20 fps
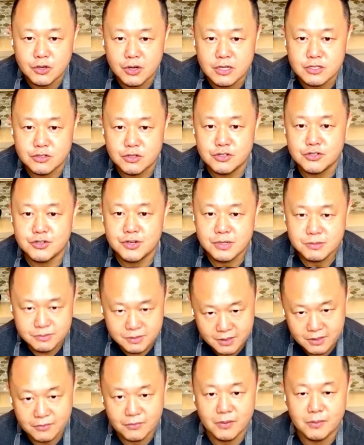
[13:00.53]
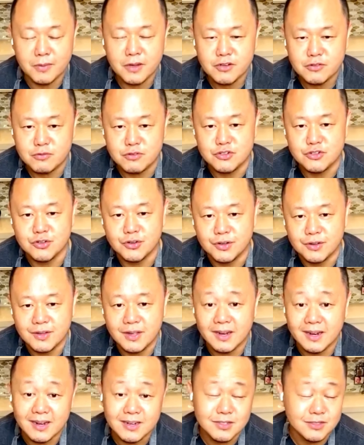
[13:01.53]
guys' grocery games. Thank you very much. We're shooting
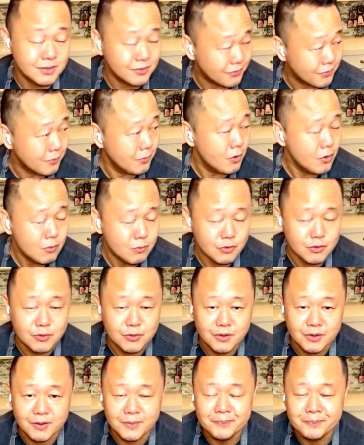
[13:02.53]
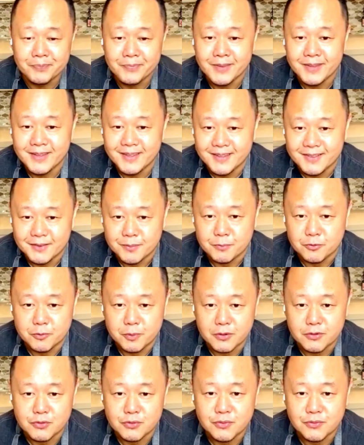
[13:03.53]
that actually from home. We're doing some
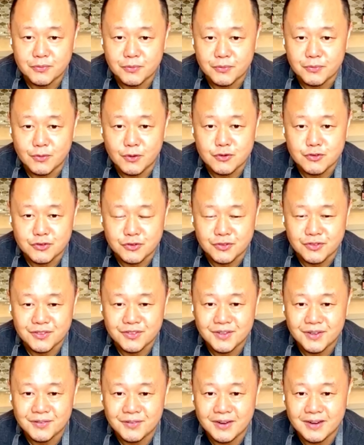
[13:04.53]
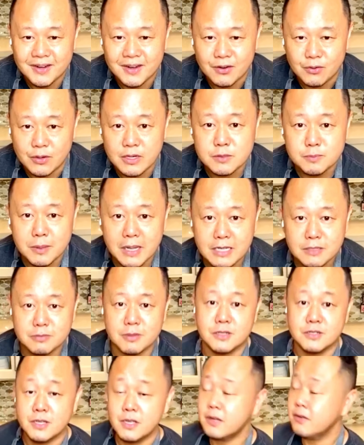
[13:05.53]
special versions right now. Great black
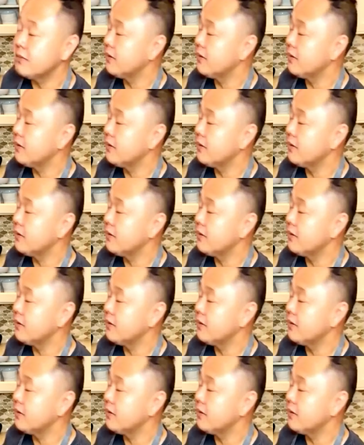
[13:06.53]
splash. Thank you